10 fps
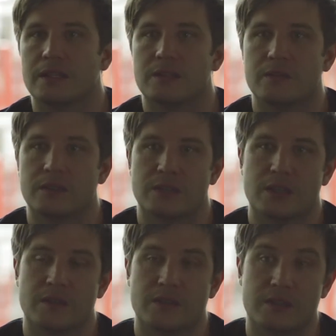They're useful to
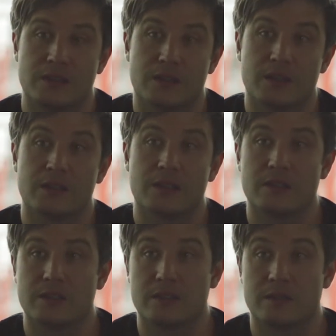kind of to start, you know,
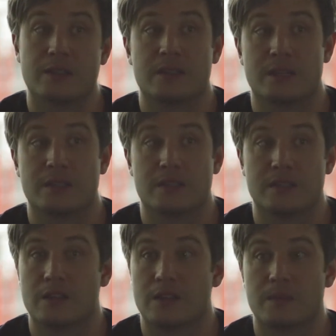just to, as I said, just
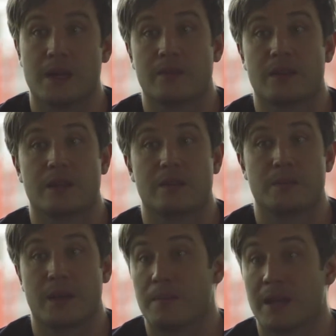to start from having a kind
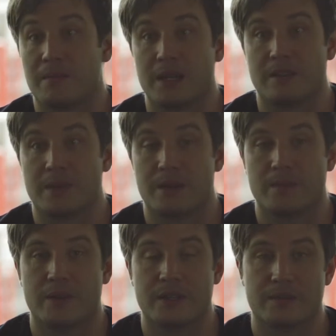of blank piece of
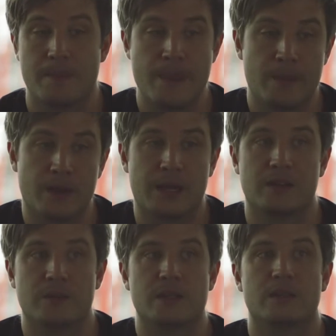paper and just, well,
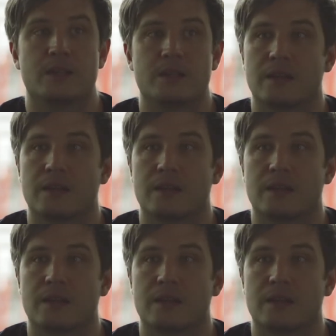how do we do this?